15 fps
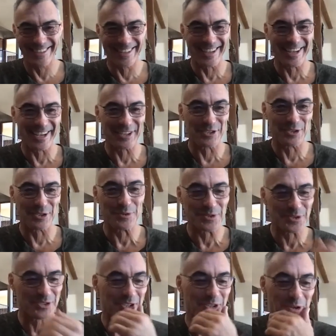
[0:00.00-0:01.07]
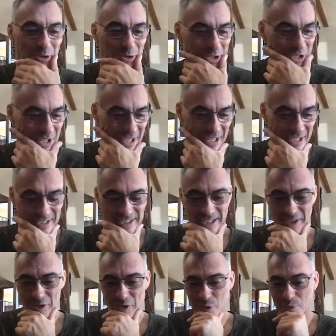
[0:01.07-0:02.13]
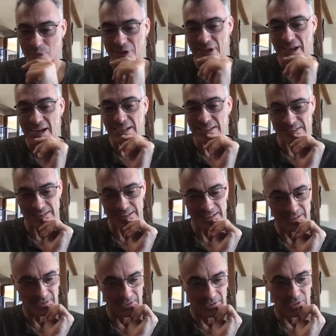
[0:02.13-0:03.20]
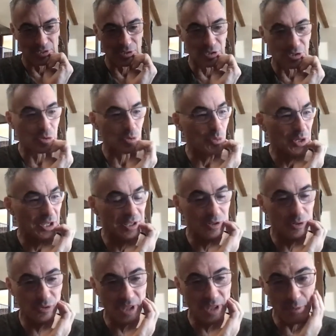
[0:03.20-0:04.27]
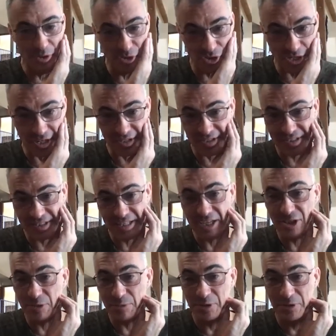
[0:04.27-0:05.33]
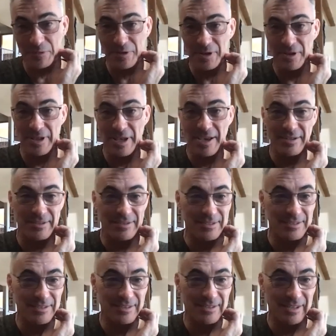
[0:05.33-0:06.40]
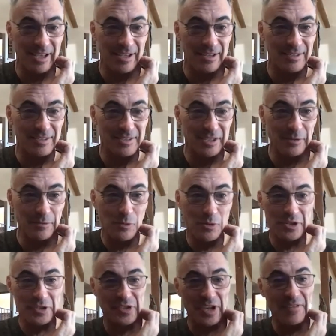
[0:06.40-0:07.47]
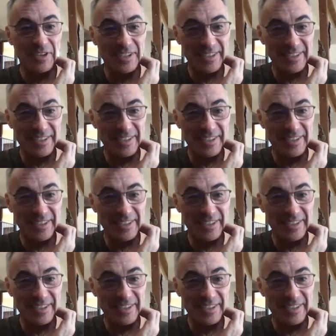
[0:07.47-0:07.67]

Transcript: i got to do with stallone and, and statham and the guys look, we that was Jason Statham in the front of that that C47,